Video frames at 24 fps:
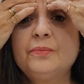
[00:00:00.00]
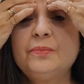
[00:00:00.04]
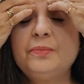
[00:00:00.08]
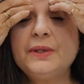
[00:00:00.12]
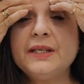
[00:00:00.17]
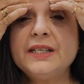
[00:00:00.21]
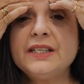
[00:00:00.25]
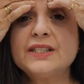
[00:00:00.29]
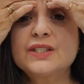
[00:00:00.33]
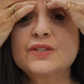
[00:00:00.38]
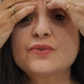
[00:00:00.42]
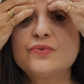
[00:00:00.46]

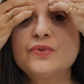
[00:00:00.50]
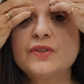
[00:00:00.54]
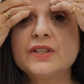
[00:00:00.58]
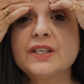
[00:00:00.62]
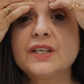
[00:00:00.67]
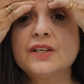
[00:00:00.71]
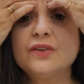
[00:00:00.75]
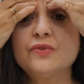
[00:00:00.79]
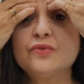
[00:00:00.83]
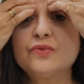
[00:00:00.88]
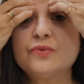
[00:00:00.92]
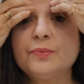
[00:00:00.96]
Please
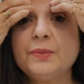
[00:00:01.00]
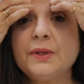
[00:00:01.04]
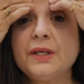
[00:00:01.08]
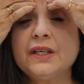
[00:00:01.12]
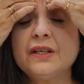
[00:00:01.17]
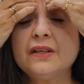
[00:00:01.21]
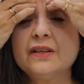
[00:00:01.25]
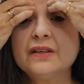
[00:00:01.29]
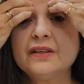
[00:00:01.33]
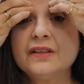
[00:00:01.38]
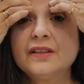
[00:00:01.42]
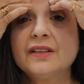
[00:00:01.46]
forgive
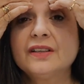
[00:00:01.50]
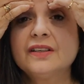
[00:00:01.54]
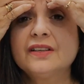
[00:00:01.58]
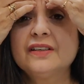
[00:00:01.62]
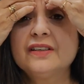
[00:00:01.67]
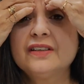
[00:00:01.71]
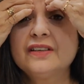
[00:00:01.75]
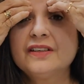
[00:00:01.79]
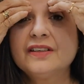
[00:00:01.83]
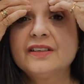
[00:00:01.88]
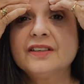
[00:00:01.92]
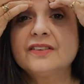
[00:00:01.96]
me.
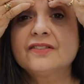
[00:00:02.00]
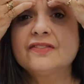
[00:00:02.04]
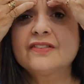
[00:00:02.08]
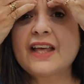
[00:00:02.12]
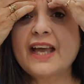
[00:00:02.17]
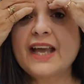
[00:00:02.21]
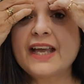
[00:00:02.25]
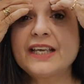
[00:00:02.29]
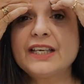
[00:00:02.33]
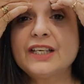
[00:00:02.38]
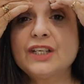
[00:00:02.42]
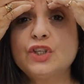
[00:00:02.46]

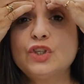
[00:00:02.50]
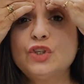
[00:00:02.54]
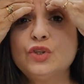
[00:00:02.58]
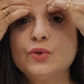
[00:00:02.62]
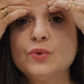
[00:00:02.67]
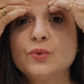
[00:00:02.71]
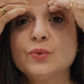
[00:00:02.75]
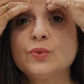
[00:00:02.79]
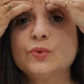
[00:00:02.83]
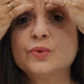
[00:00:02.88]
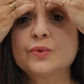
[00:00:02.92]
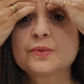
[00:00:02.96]
Thank
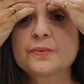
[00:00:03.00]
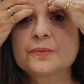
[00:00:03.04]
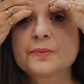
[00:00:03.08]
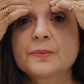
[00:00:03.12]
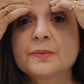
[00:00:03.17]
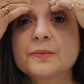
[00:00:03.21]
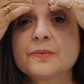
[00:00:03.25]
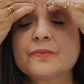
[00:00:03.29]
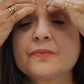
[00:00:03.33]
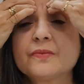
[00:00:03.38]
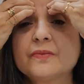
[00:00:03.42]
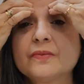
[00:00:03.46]
you.
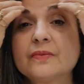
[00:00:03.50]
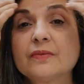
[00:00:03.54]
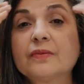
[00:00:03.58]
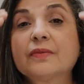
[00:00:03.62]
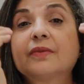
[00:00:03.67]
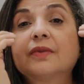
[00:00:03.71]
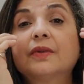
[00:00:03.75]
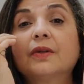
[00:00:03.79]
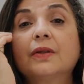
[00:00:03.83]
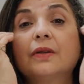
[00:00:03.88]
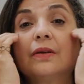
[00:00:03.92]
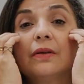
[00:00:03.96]

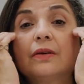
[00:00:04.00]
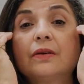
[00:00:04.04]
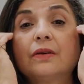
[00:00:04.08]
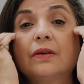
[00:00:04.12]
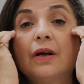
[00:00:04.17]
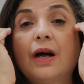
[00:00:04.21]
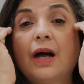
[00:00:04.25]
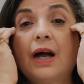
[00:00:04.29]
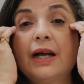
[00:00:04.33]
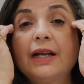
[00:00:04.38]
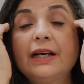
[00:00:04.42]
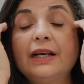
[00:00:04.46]

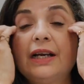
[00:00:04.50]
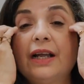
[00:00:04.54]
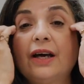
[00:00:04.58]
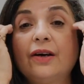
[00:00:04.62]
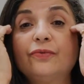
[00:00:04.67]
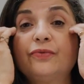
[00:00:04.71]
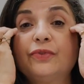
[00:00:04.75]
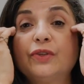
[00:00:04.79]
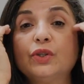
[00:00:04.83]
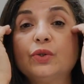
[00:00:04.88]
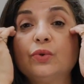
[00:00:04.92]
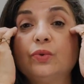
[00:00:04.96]
I
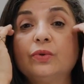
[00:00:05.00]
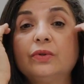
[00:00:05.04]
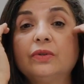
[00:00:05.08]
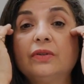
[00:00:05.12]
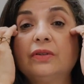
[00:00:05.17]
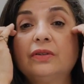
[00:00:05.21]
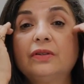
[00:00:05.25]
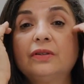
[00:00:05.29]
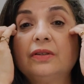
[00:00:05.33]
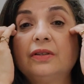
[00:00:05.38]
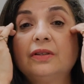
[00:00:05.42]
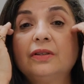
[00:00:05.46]
love you.
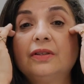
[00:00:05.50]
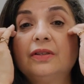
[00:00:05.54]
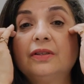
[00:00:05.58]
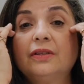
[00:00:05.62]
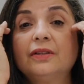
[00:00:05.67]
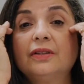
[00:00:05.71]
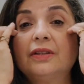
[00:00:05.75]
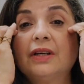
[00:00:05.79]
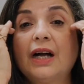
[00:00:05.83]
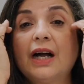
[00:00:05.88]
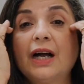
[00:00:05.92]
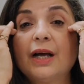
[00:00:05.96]

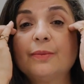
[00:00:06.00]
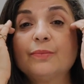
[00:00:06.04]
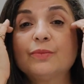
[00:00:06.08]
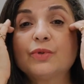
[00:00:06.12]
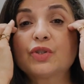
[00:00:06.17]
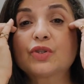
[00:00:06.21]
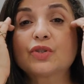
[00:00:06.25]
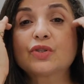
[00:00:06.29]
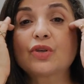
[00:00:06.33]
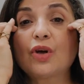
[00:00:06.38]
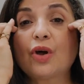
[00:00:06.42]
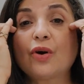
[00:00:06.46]
I'm
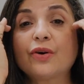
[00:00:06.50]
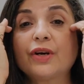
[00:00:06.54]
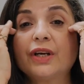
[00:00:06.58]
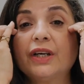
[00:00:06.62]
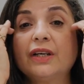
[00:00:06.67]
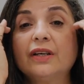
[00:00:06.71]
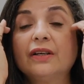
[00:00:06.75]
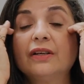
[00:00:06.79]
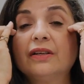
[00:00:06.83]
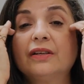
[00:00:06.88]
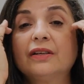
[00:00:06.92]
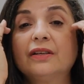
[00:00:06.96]

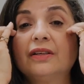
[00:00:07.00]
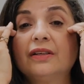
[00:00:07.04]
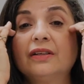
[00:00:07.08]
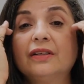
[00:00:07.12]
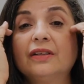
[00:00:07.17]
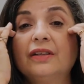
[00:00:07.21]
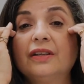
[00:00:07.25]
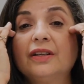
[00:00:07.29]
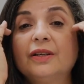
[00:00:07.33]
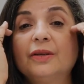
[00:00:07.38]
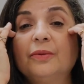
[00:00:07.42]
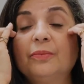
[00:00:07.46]
sorry.
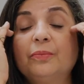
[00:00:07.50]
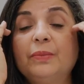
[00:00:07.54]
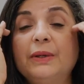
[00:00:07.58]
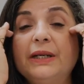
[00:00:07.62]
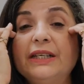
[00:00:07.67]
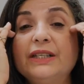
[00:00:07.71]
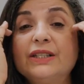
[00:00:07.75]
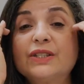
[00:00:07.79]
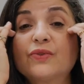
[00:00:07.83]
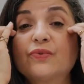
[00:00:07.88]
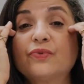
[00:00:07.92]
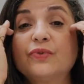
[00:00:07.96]

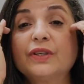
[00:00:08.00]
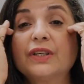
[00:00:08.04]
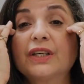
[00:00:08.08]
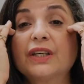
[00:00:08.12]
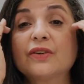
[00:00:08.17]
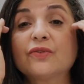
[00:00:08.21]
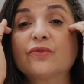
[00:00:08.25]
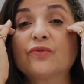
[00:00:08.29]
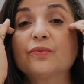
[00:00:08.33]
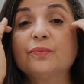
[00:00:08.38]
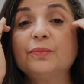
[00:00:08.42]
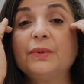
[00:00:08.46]
Please
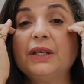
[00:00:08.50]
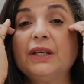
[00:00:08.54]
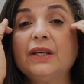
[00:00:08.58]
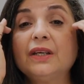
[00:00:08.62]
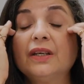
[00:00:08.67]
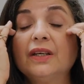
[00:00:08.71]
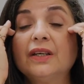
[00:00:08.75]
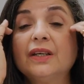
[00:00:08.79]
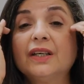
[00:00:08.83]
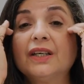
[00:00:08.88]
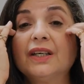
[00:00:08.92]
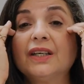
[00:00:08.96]
forgive me.
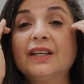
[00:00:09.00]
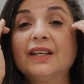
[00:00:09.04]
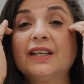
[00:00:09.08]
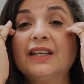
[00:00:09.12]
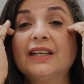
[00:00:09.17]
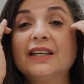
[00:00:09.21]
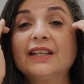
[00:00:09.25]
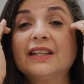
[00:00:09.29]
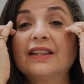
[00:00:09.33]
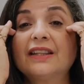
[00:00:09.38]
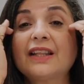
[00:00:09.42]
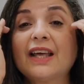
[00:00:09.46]

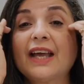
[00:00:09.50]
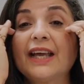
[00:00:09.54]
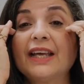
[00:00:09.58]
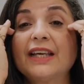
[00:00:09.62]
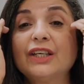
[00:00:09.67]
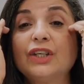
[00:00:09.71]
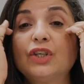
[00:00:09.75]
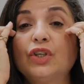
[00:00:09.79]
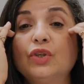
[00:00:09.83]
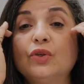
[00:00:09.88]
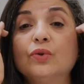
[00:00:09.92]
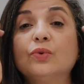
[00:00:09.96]

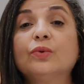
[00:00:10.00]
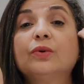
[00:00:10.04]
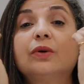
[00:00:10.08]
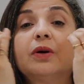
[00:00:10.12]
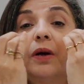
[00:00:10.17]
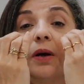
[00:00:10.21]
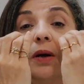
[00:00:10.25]
Thank you.